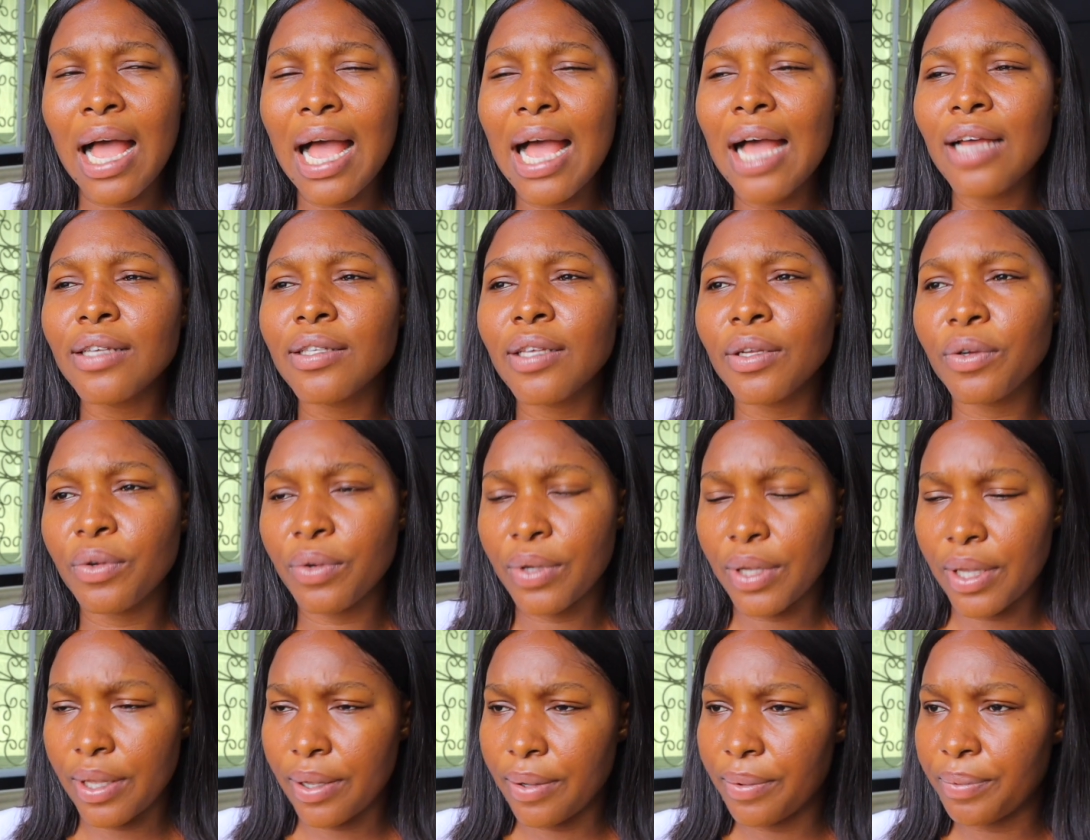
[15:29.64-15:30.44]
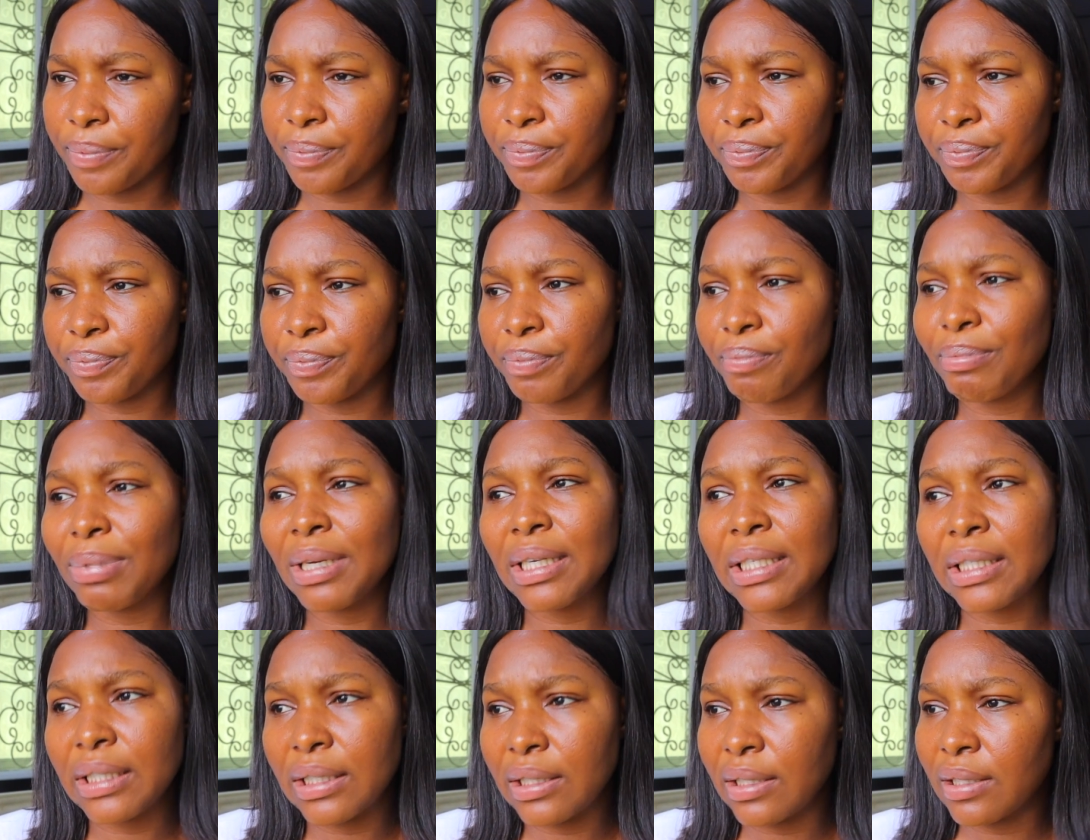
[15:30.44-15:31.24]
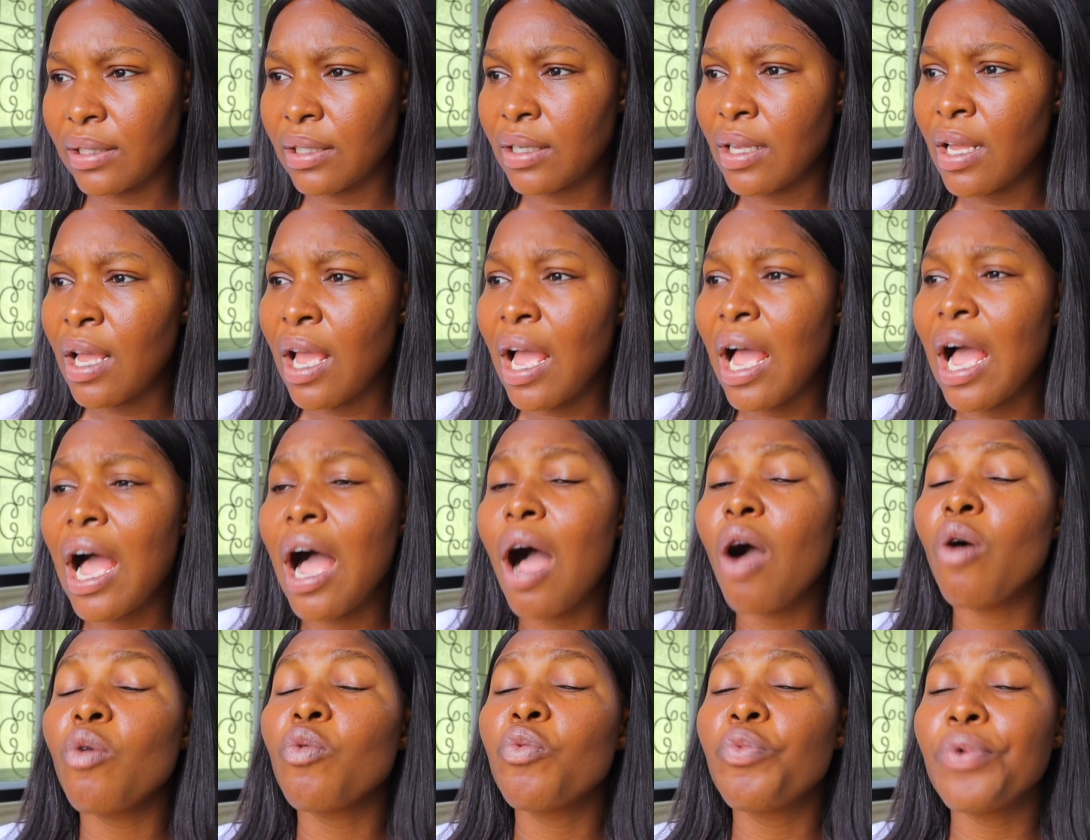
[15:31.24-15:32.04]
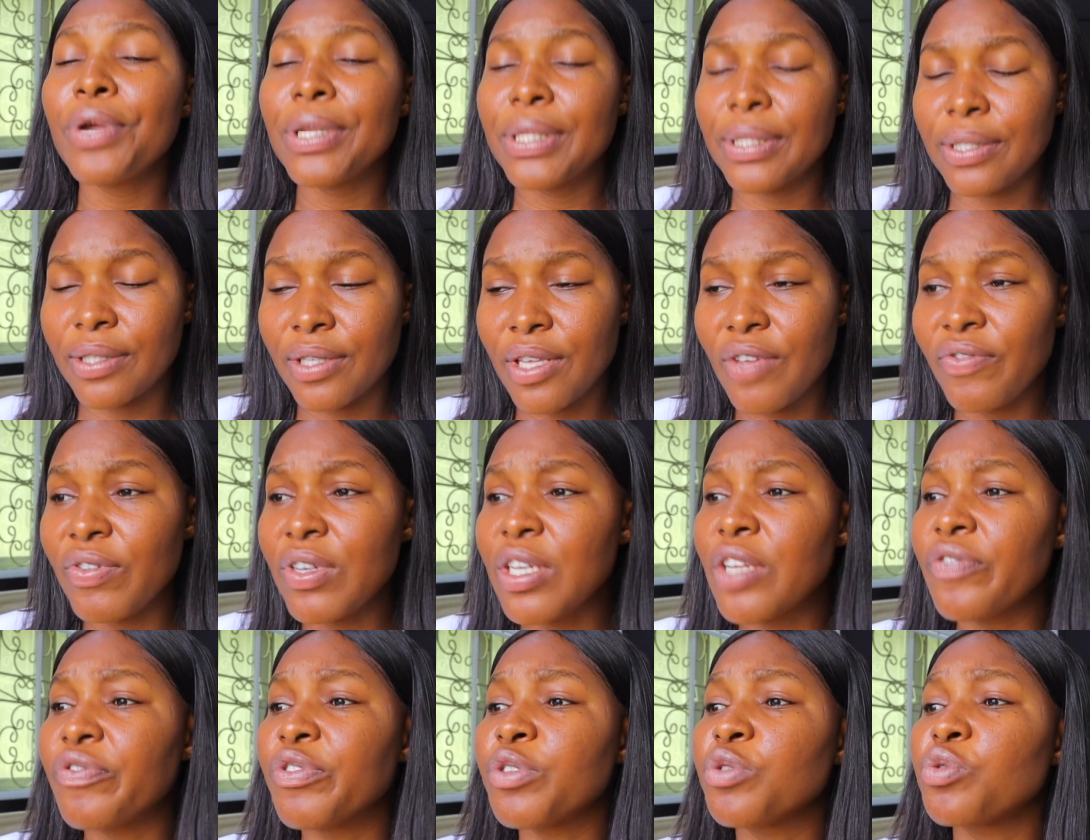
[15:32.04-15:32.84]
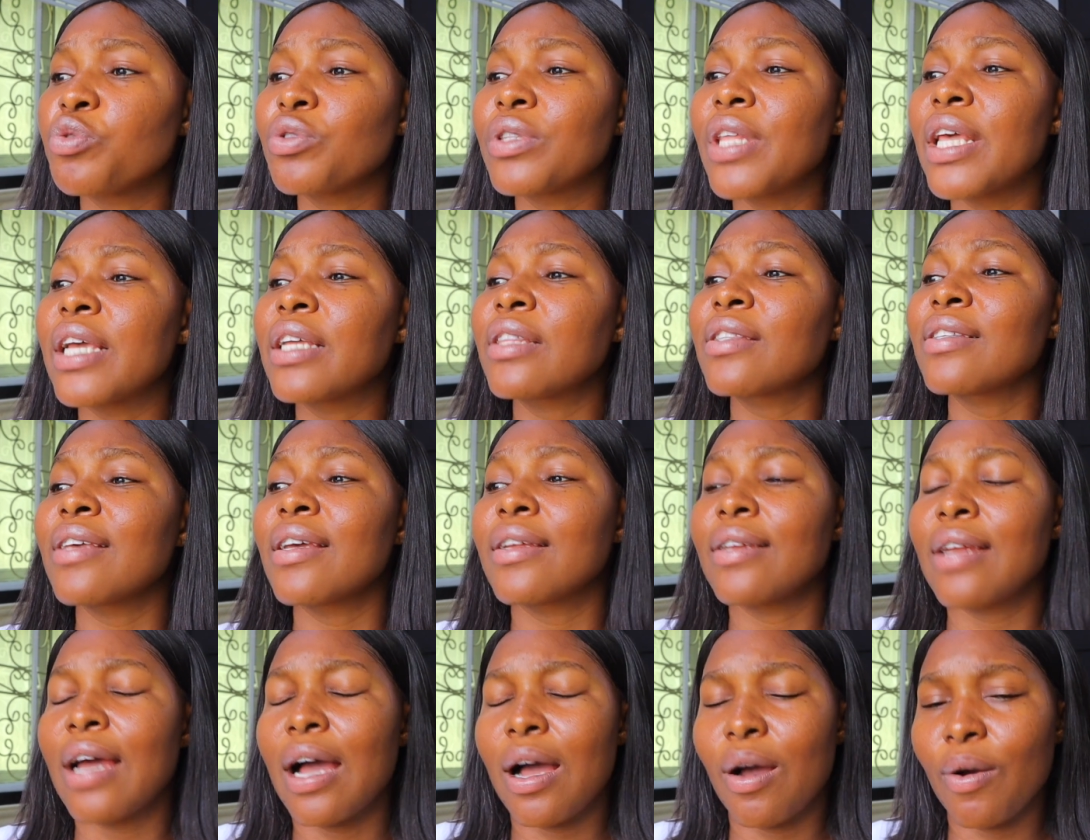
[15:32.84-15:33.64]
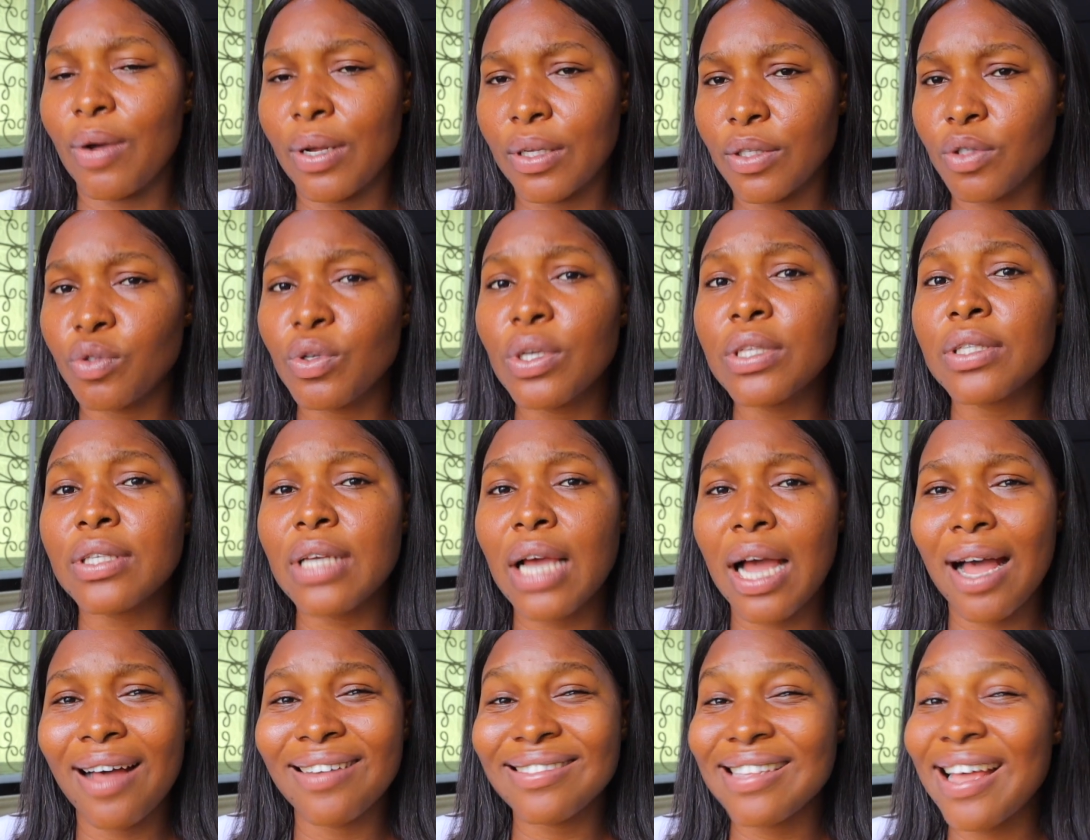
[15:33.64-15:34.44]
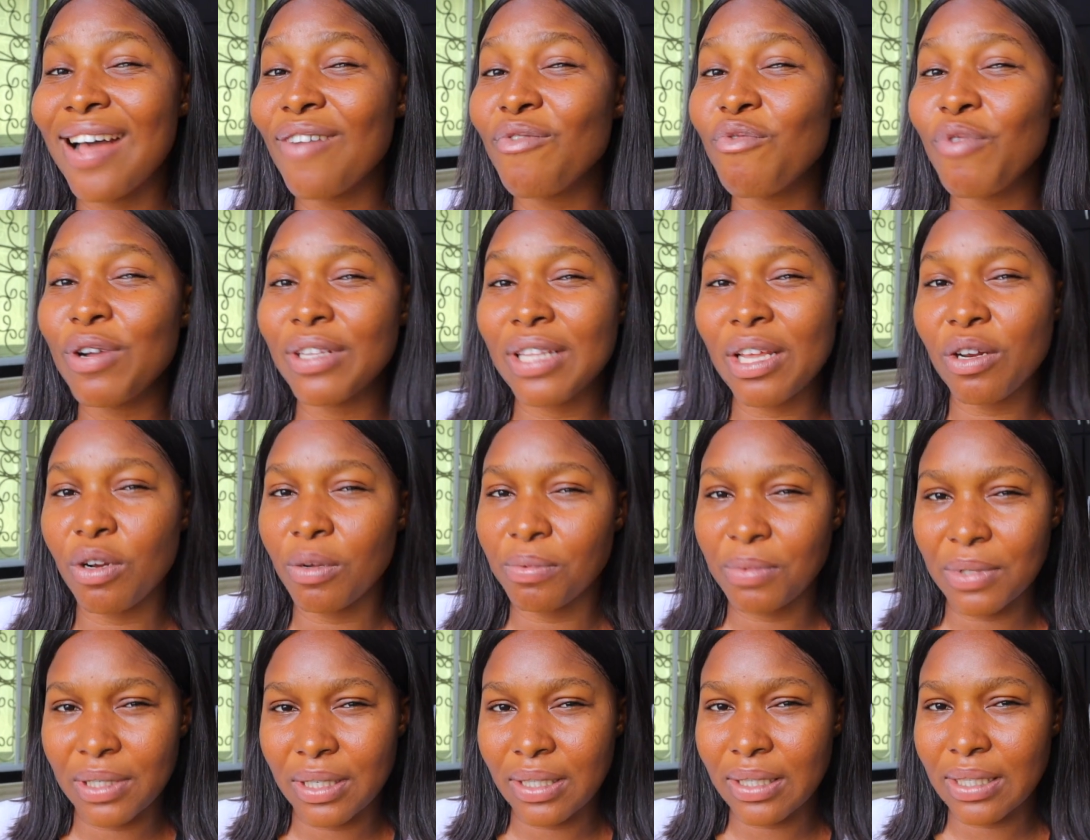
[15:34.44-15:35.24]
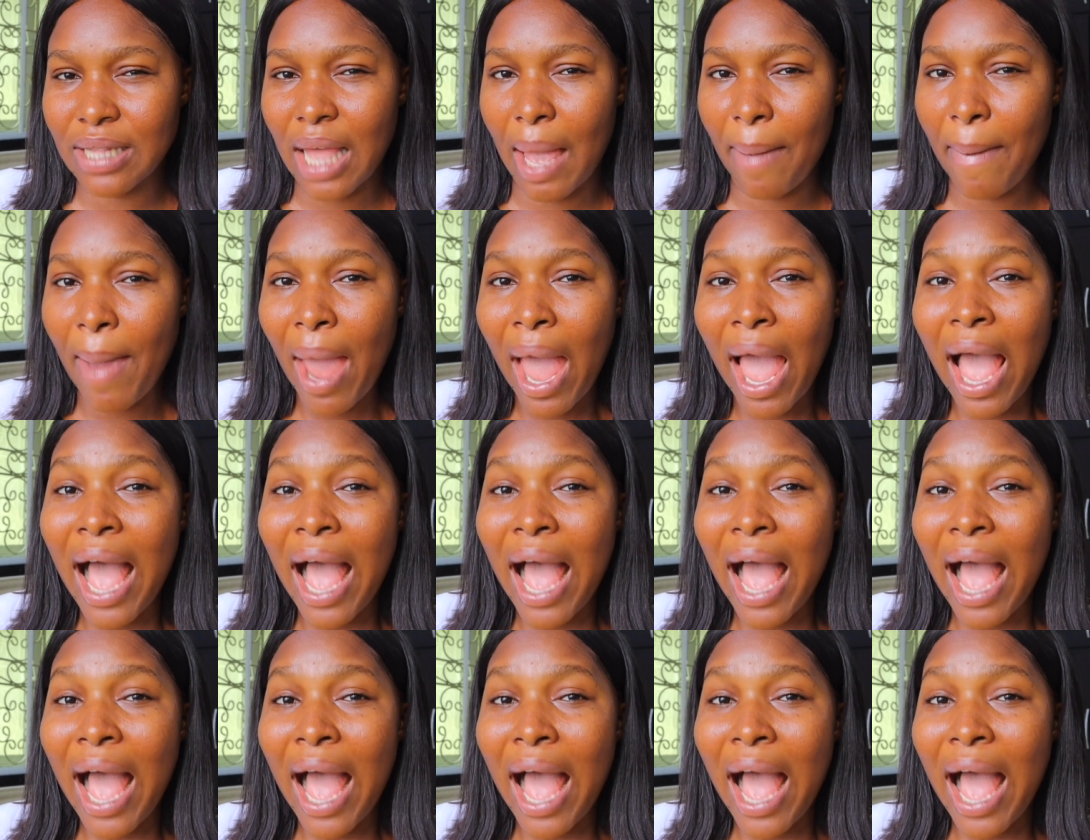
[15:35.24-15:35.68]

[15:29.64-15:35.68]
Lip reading: I said, okay, please, I'll wait. Even if it will take 10 hours, 20 hours, I've waited up to this time.